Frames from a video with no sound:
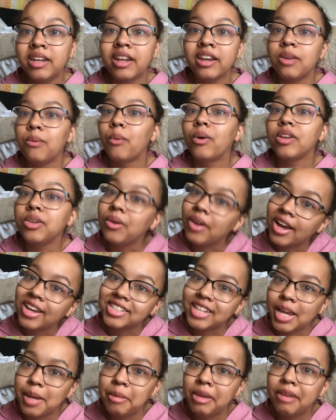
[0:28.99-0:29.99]
and I didn't want you
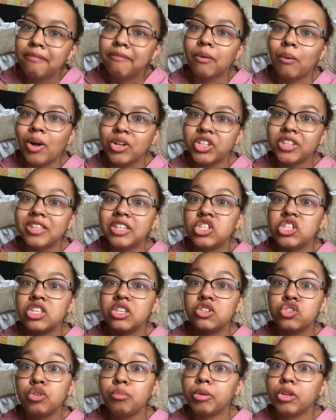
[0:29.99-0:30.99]
guys to hate me for watching
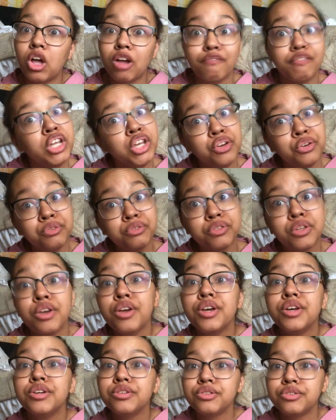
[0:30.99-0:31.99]
these super long videos,
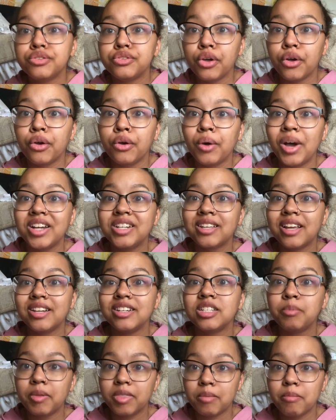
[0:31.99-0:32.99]
so I
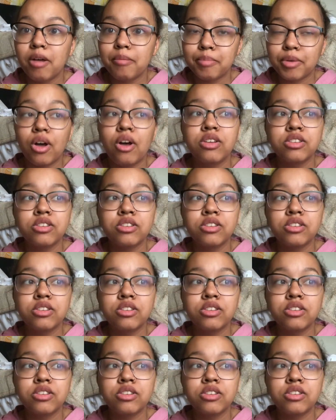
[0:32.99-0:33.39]
decided to split them up.